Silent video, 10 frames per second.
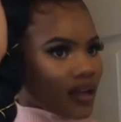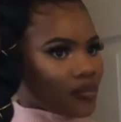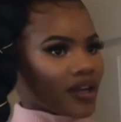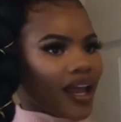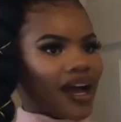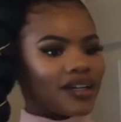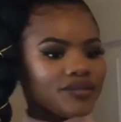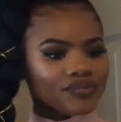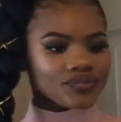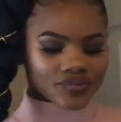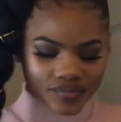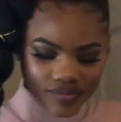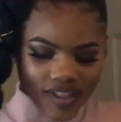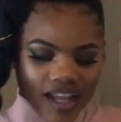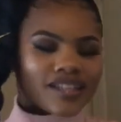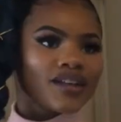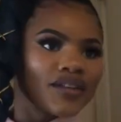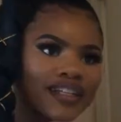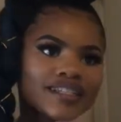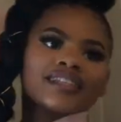But yeah, so
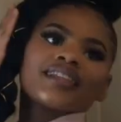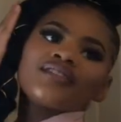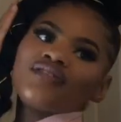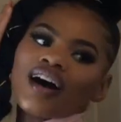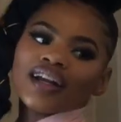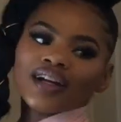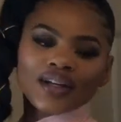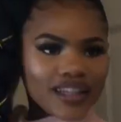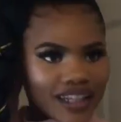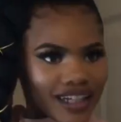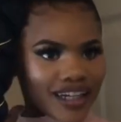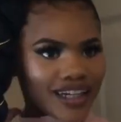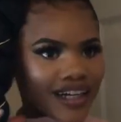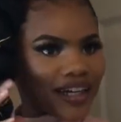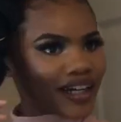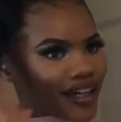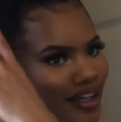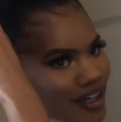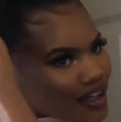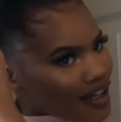this is the final
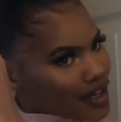look.